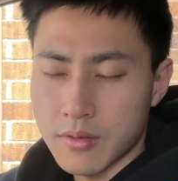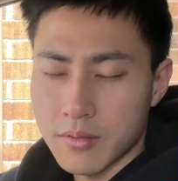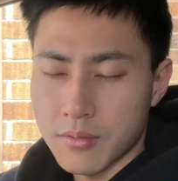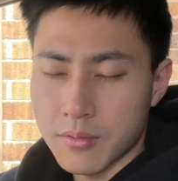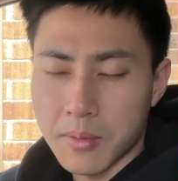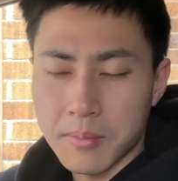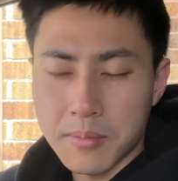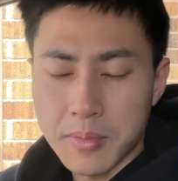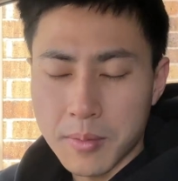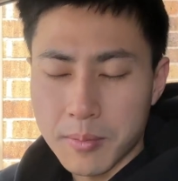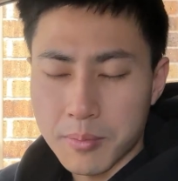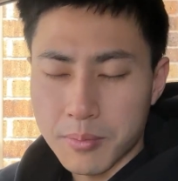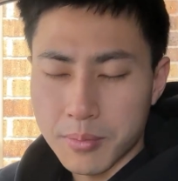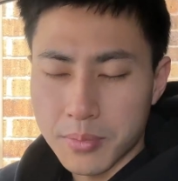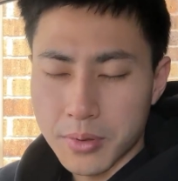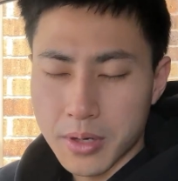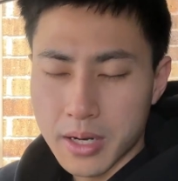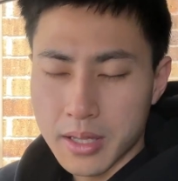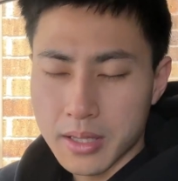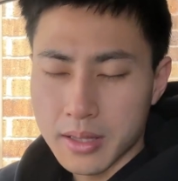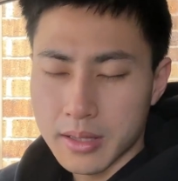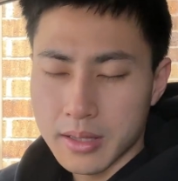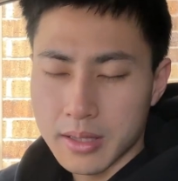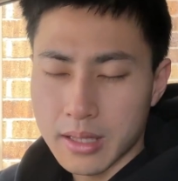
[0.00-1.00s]
from the
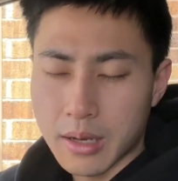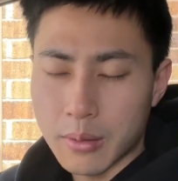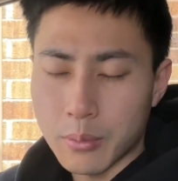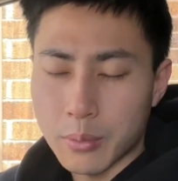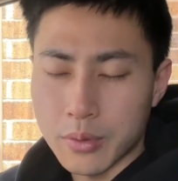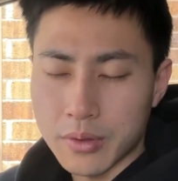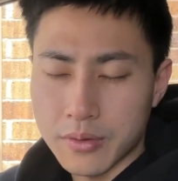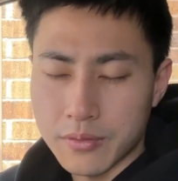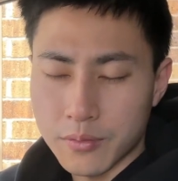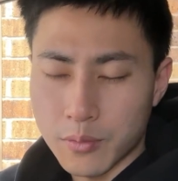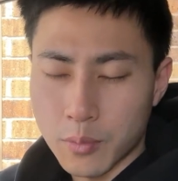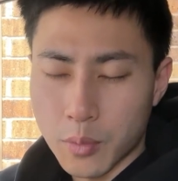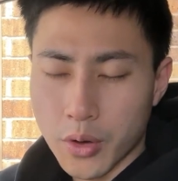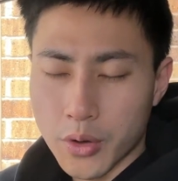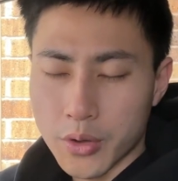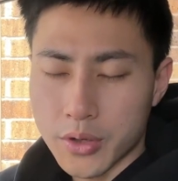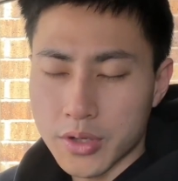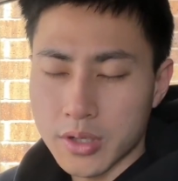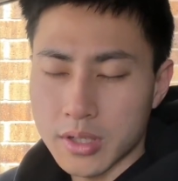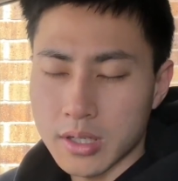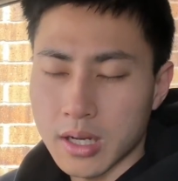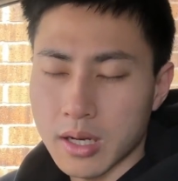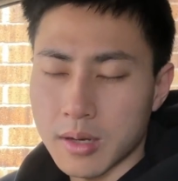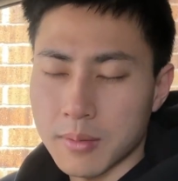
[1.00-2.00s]
breath that we've
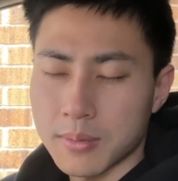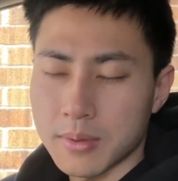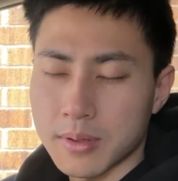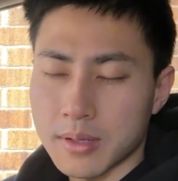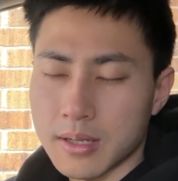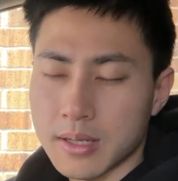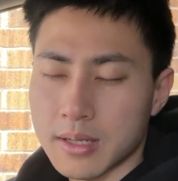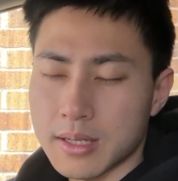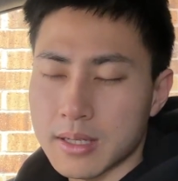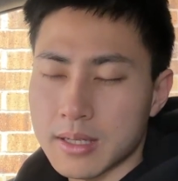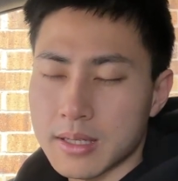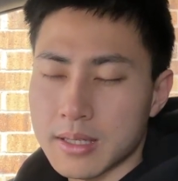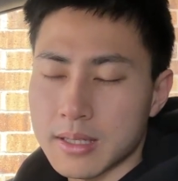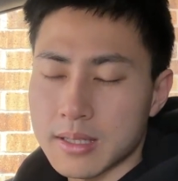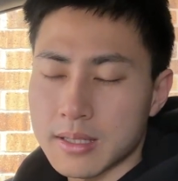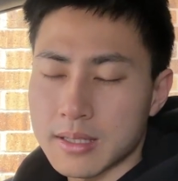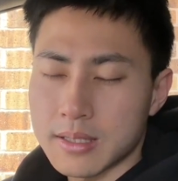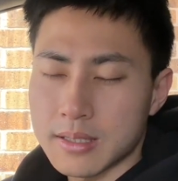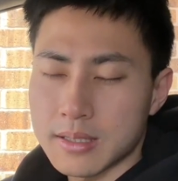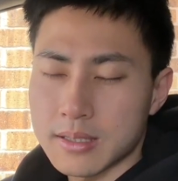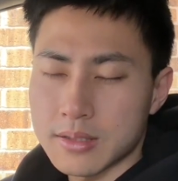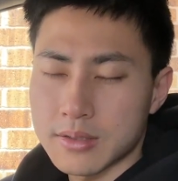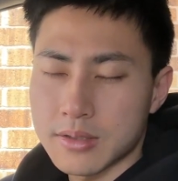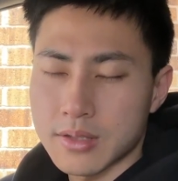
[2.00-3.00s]
woken up
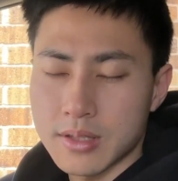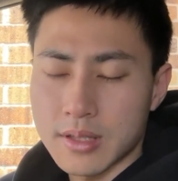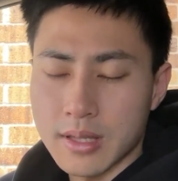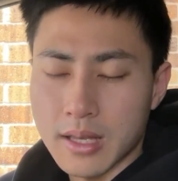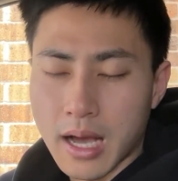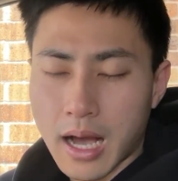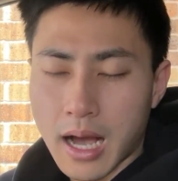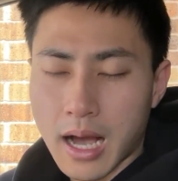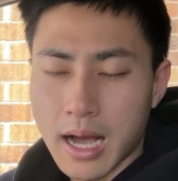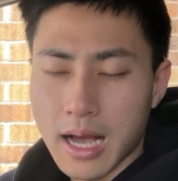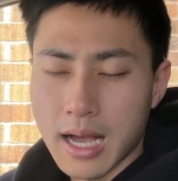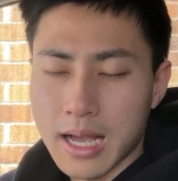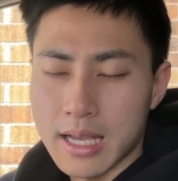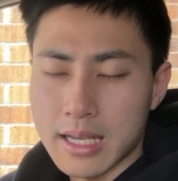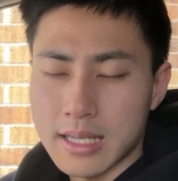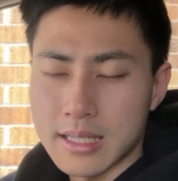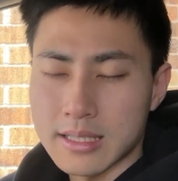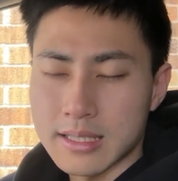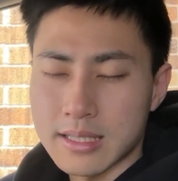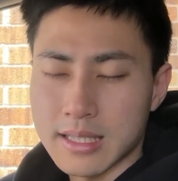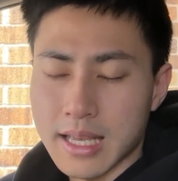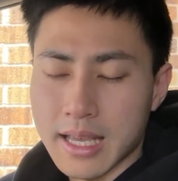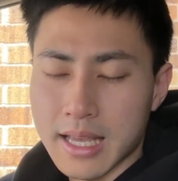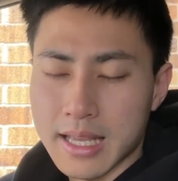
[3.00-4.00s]
to the
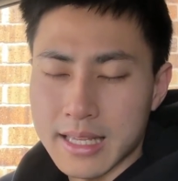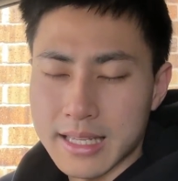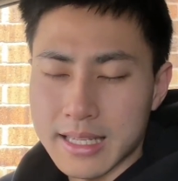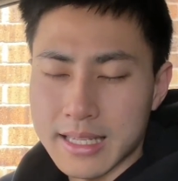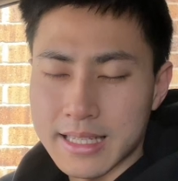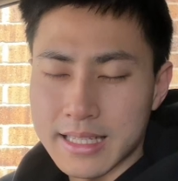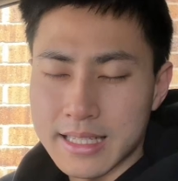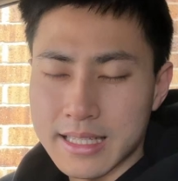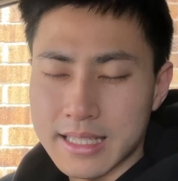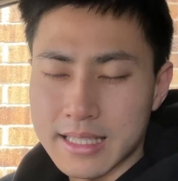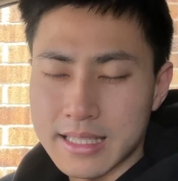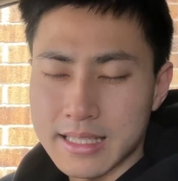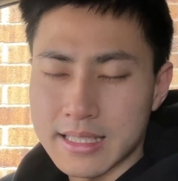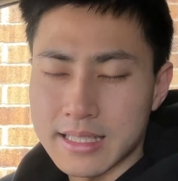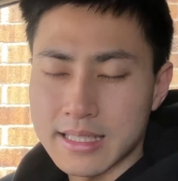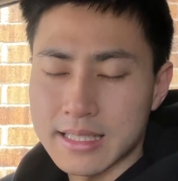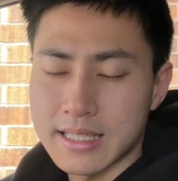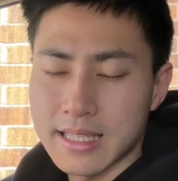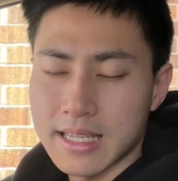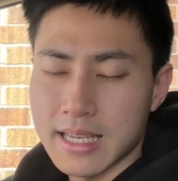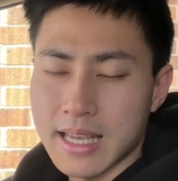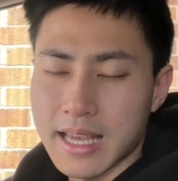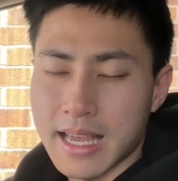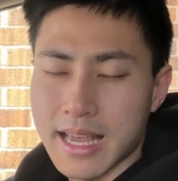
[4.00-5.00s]
eyes and
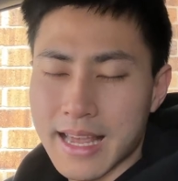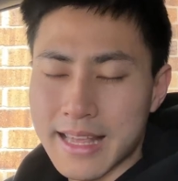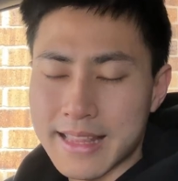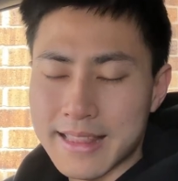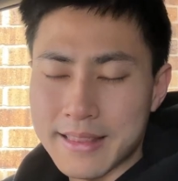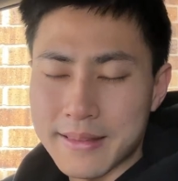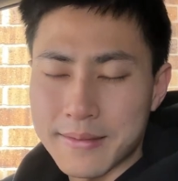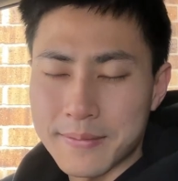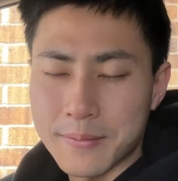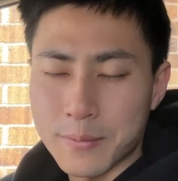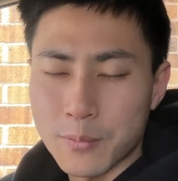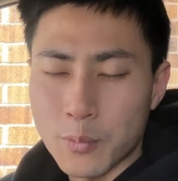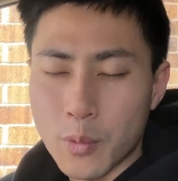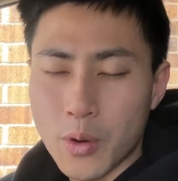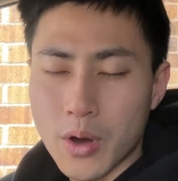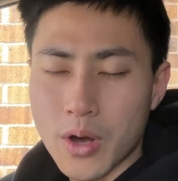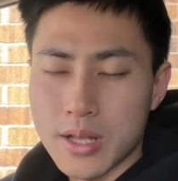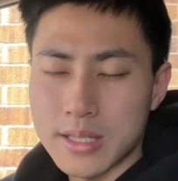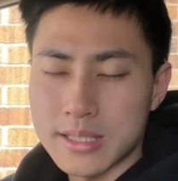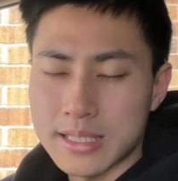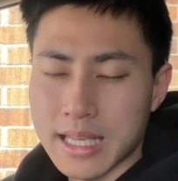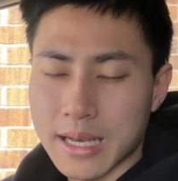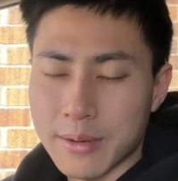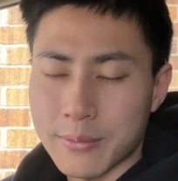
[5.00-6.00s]
ears and the
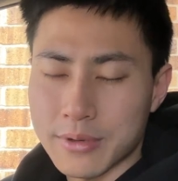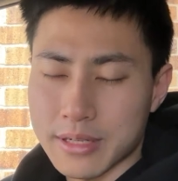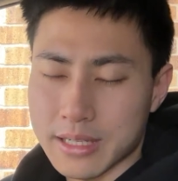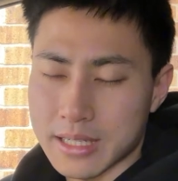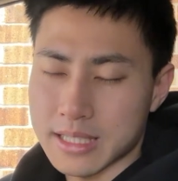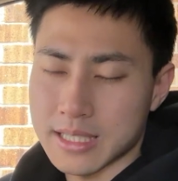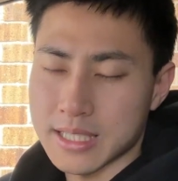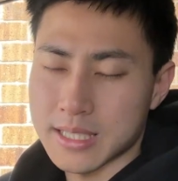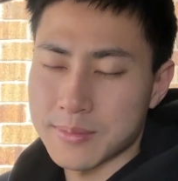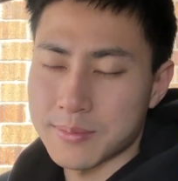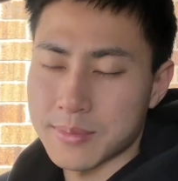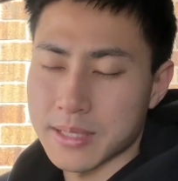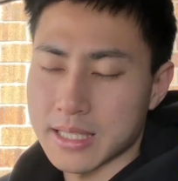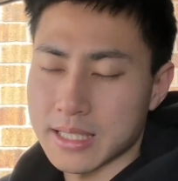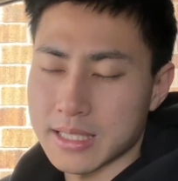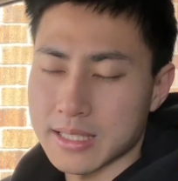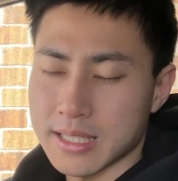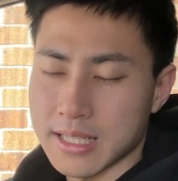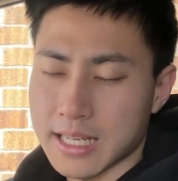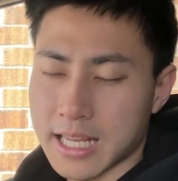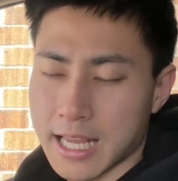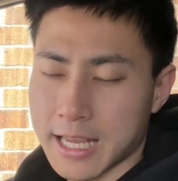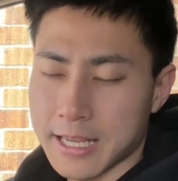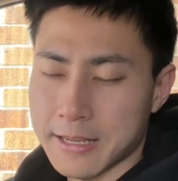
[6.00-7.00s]
words that we can speak
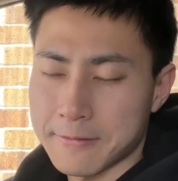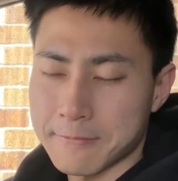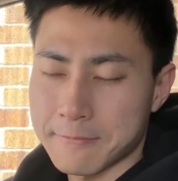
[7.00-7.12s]
today.